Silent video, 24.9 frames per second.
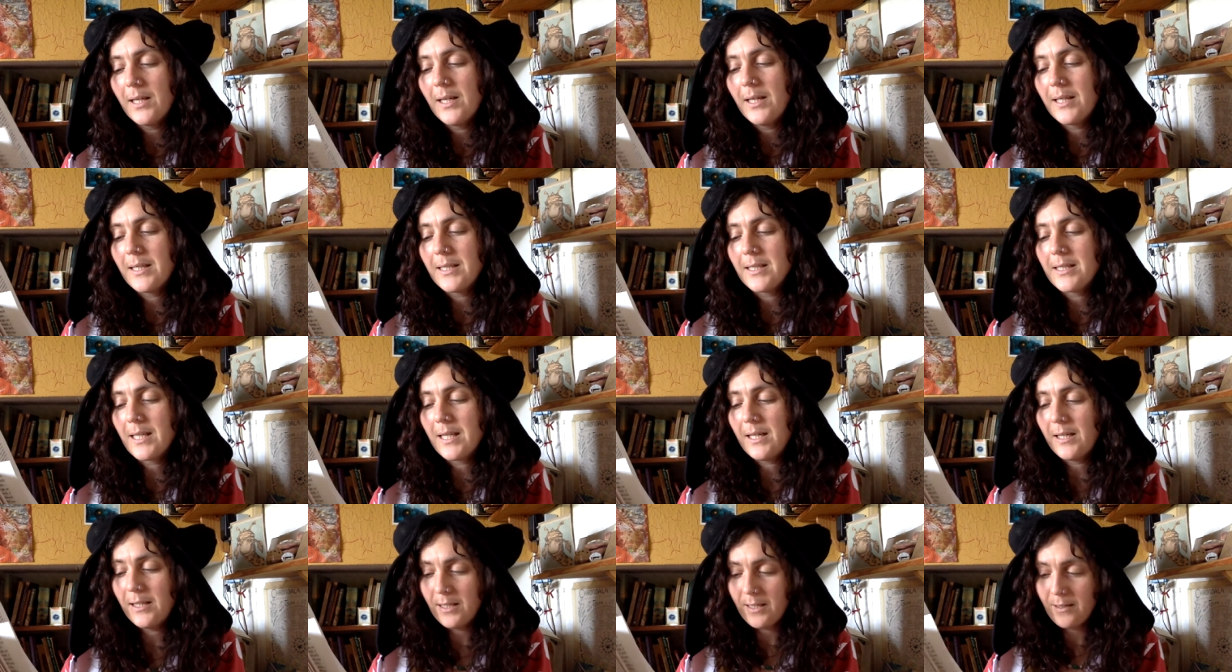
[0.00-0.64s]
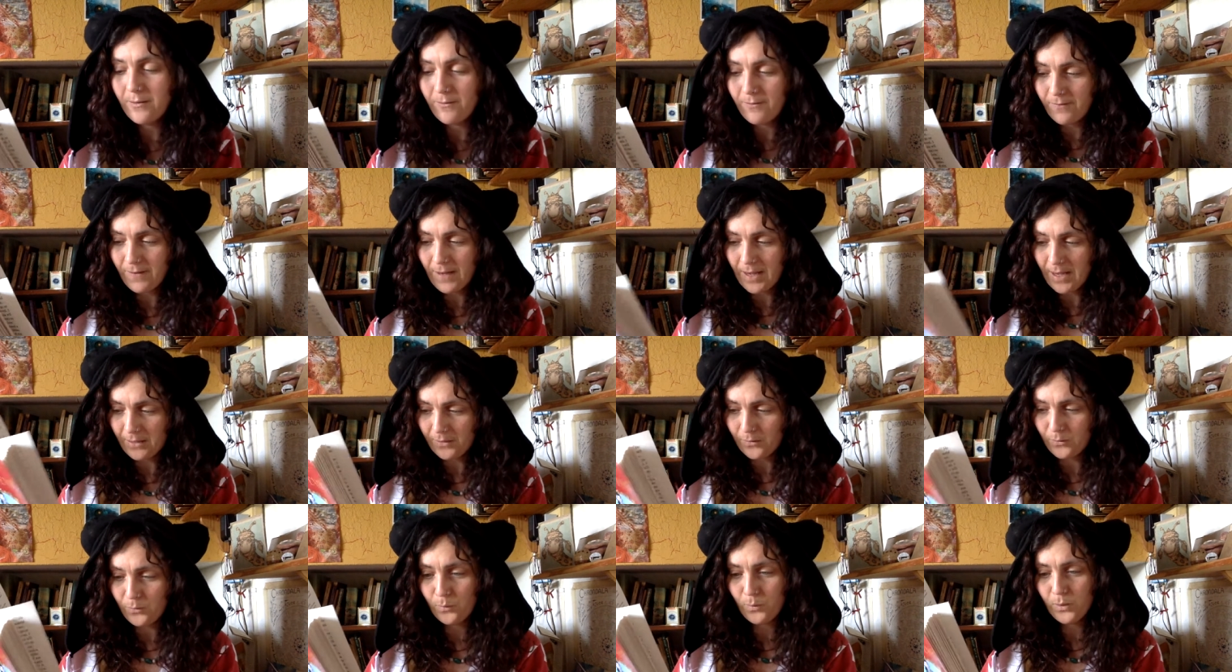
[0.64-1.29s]
until he
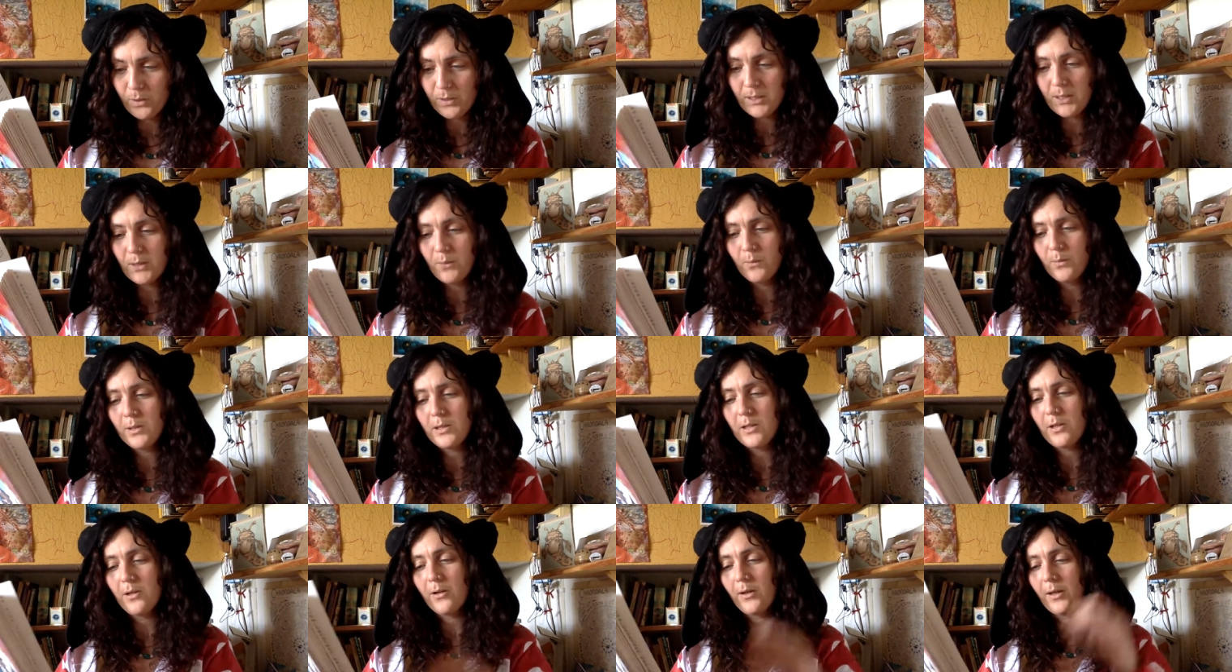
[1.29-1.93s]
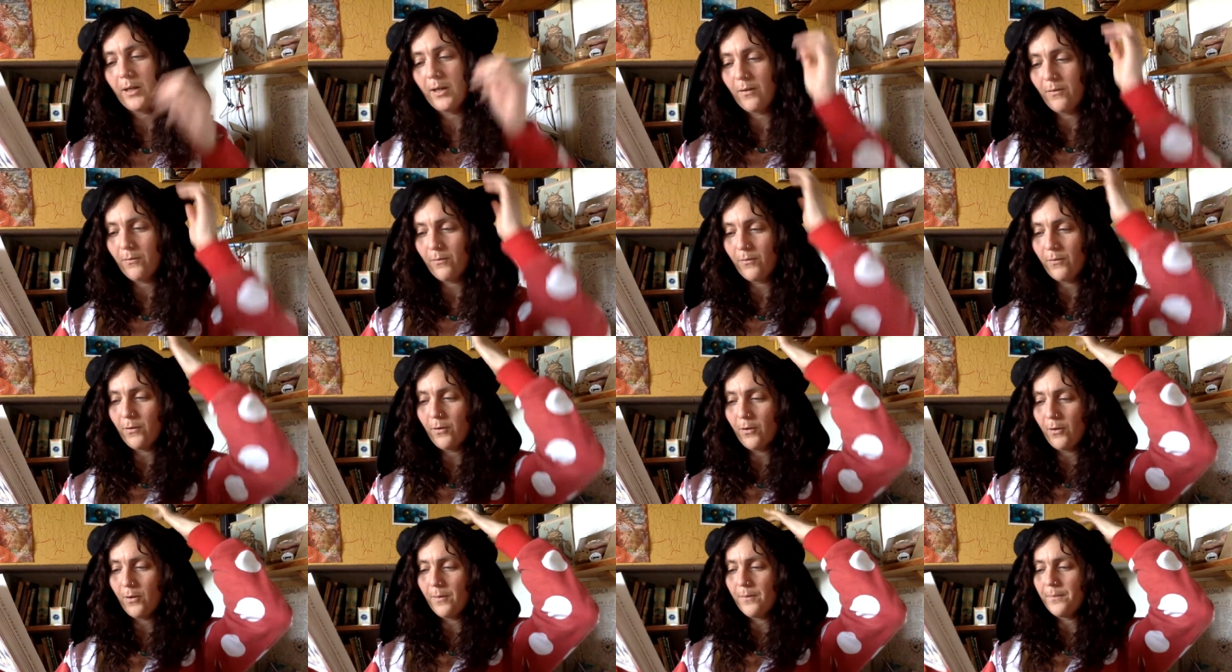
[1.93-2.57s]
found what he was looking
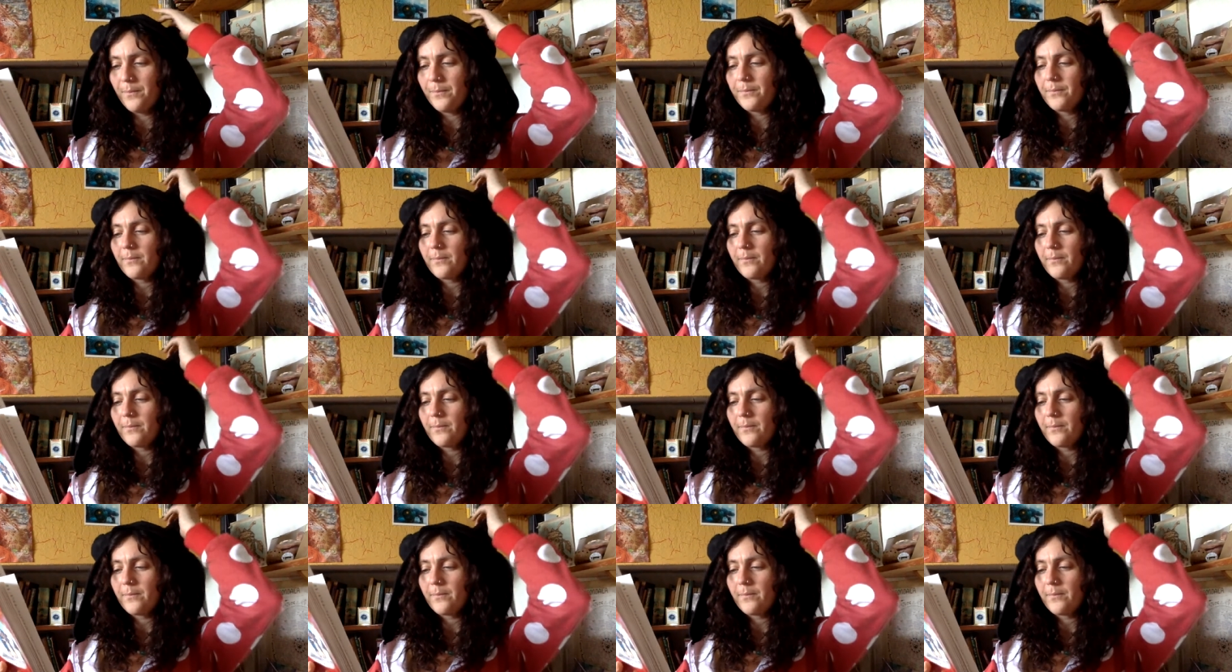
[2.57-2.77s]
for.